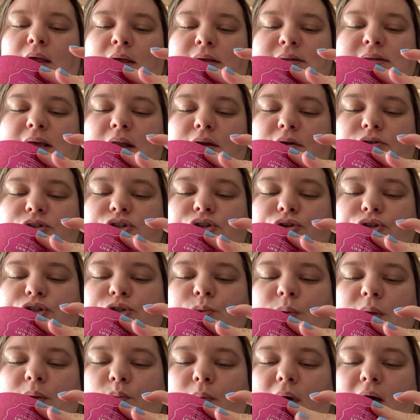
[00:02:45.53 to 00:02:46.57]
Scent notes are
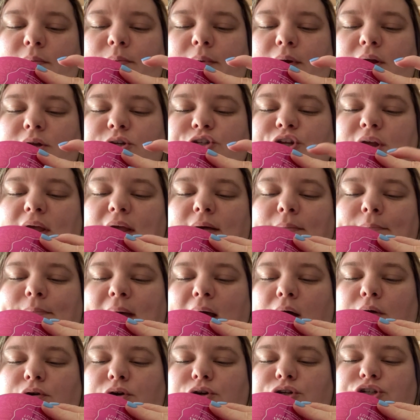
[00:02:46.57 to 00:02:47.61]
sweet wildberry jam,
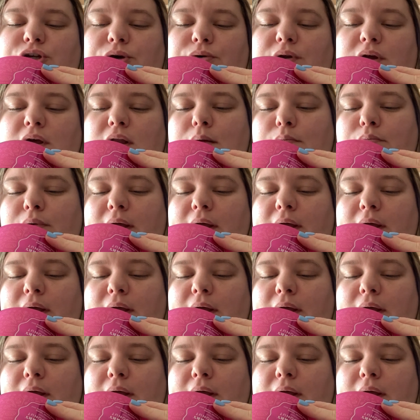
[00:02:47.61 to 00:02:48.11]
powdered donut,